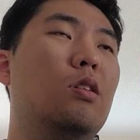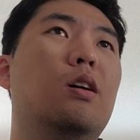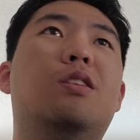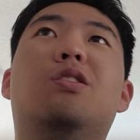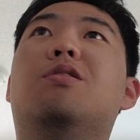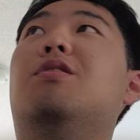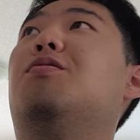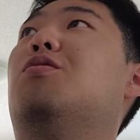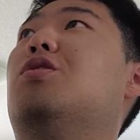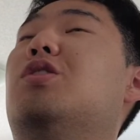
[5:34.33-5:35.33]
it's just
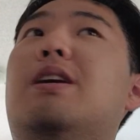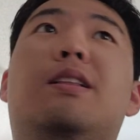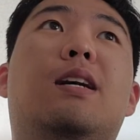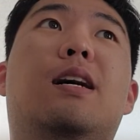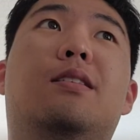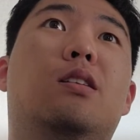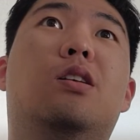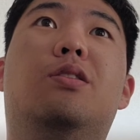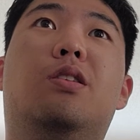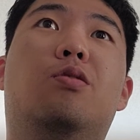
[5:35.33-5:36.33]
unfortunate that
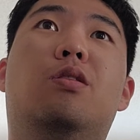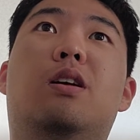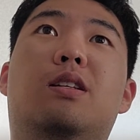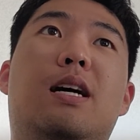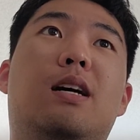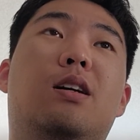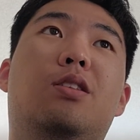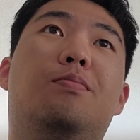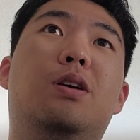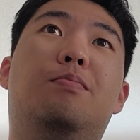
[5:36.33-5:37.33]
uh, they will attack
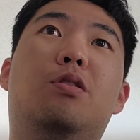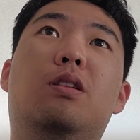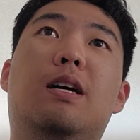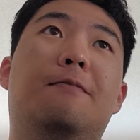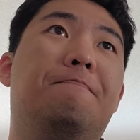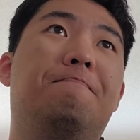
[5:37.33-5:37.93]
other people. Uh,